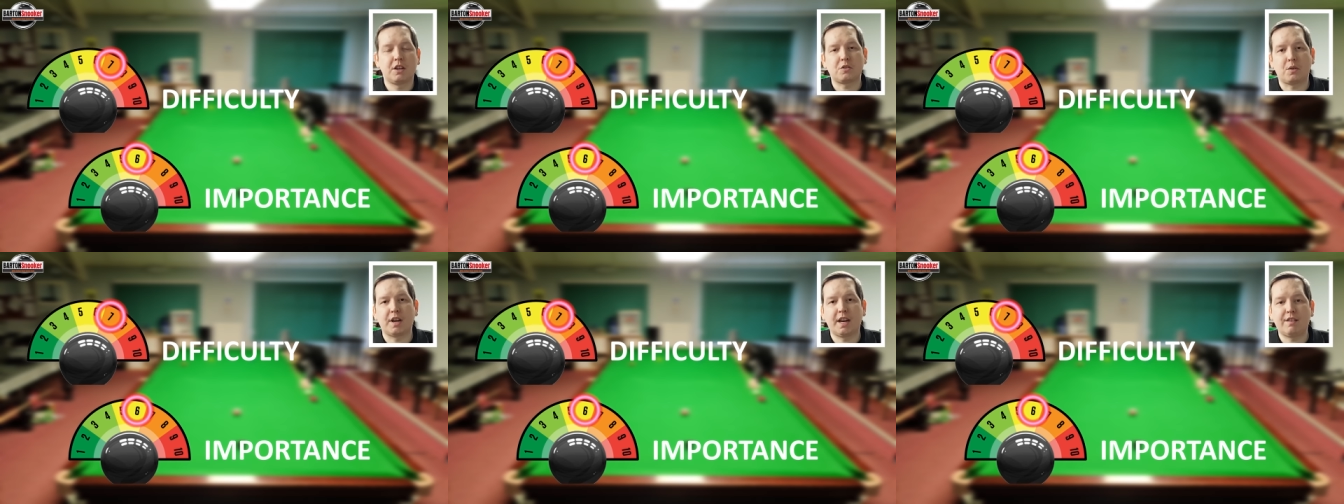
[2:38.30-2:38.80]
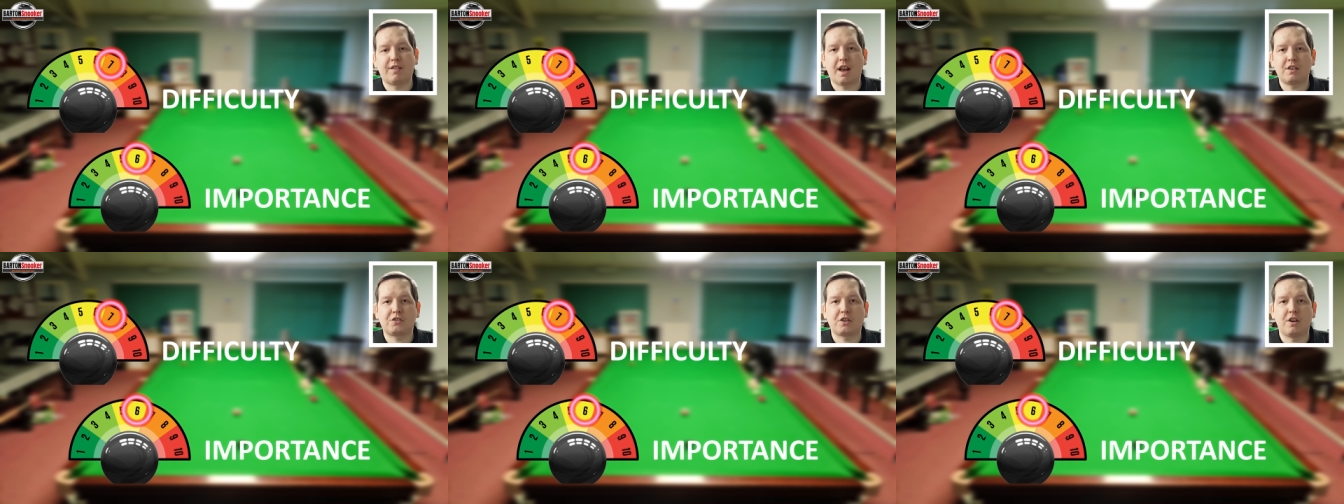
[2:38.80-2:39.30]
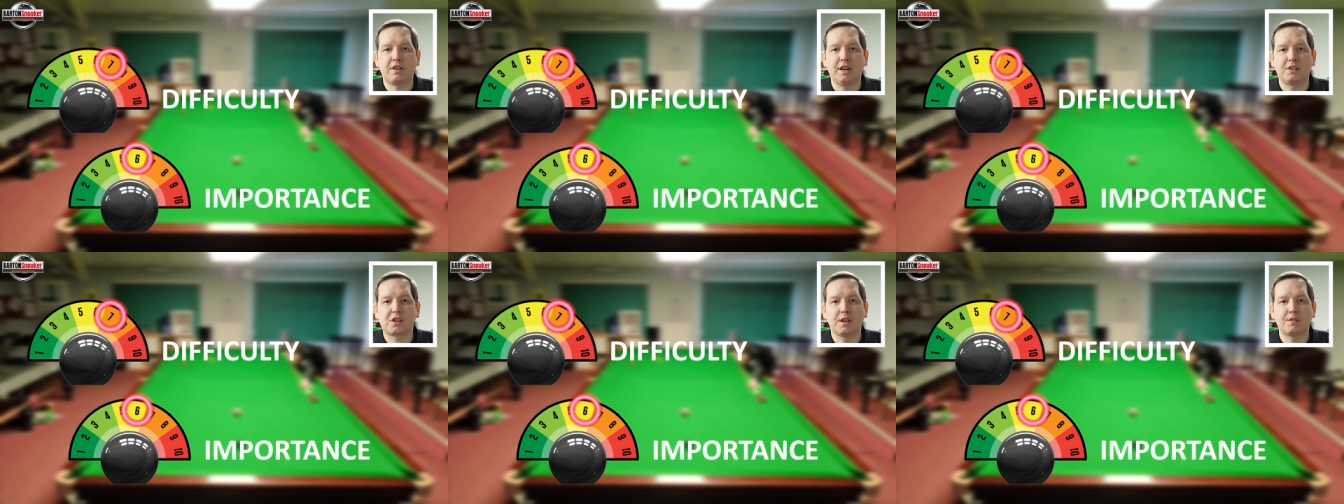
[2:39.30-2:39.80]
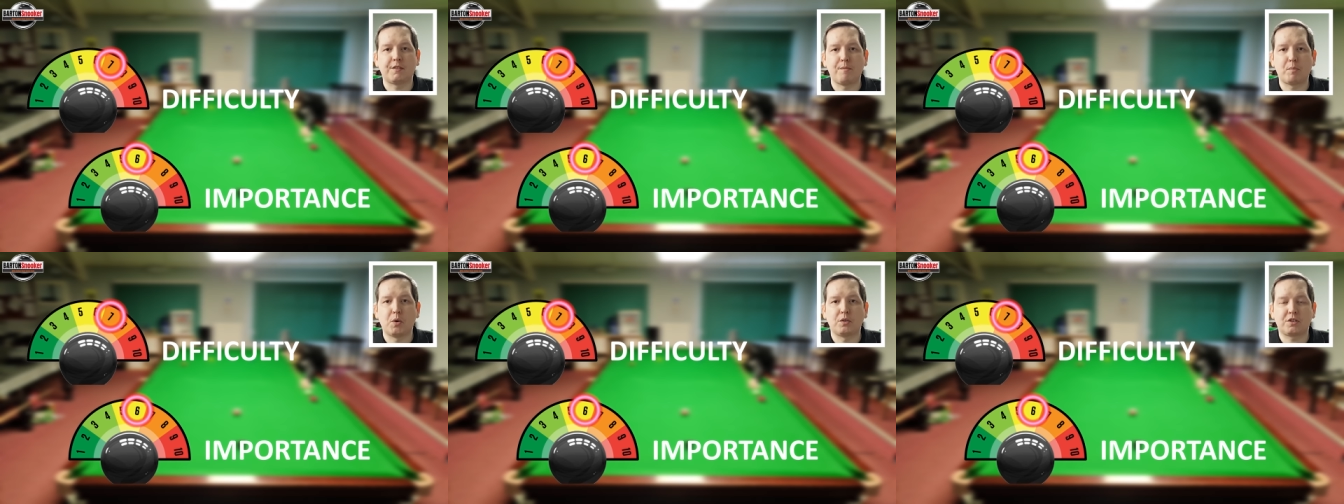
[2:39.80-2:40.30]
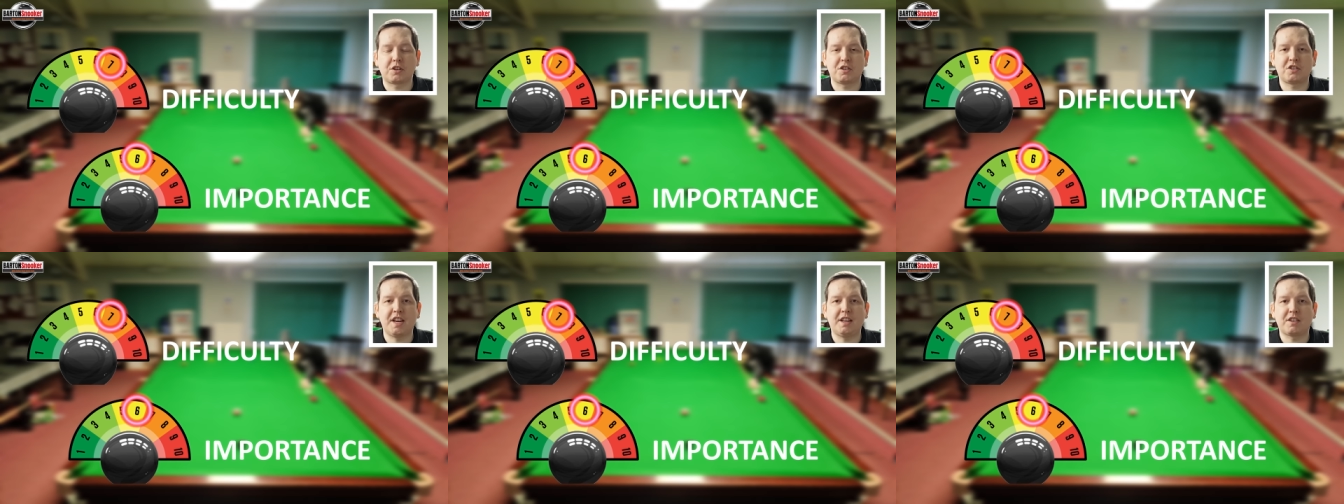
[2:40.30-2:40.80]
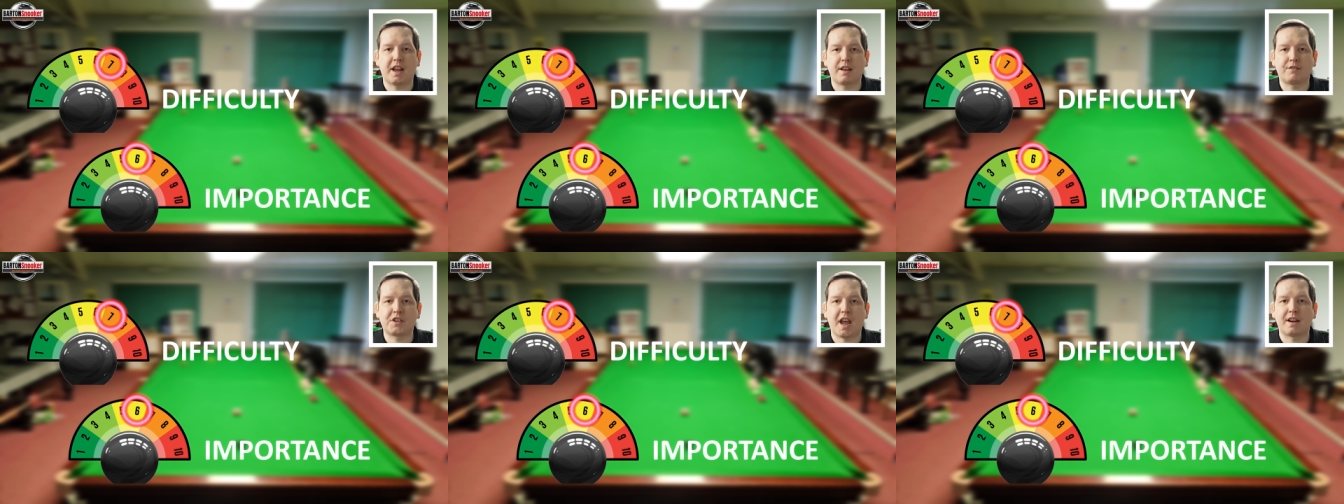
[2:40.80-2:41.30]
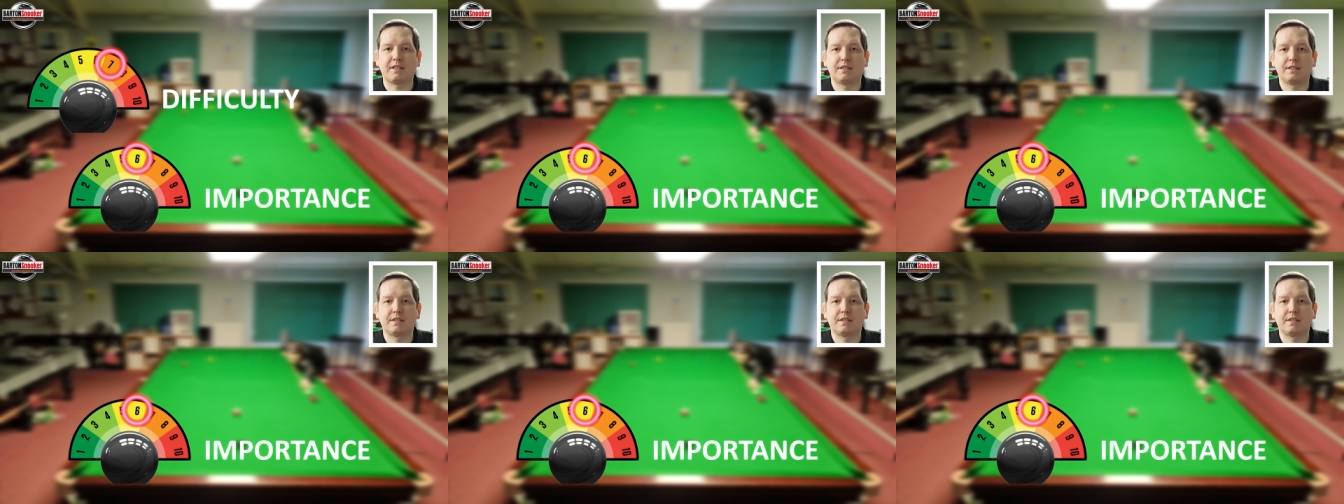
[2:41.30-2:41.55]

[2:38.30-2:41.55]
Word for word: So I'm going to give that shot, in terms of importance, a 6 out of 10.